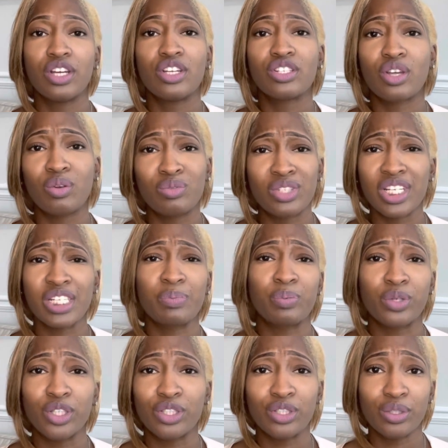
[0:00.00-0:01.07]
So just
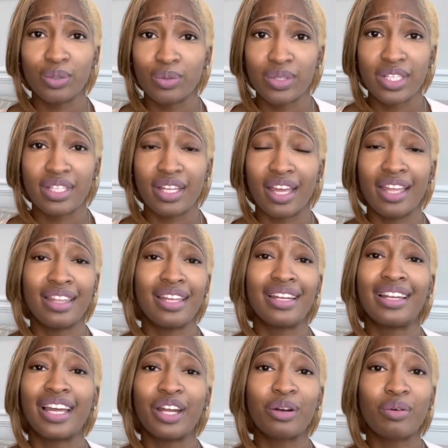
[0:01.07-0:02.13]
produce, and then
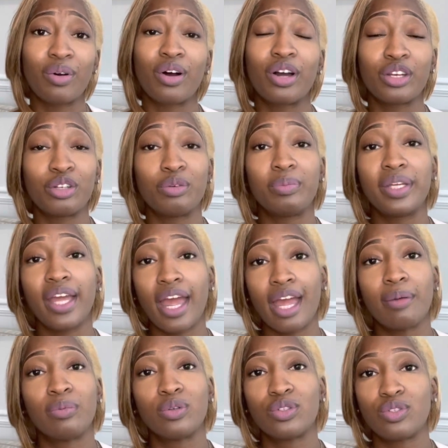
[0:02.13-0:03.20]
later on you'll be
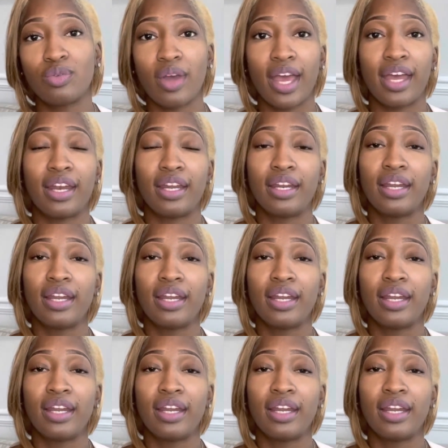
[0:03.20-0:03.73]
able to edit,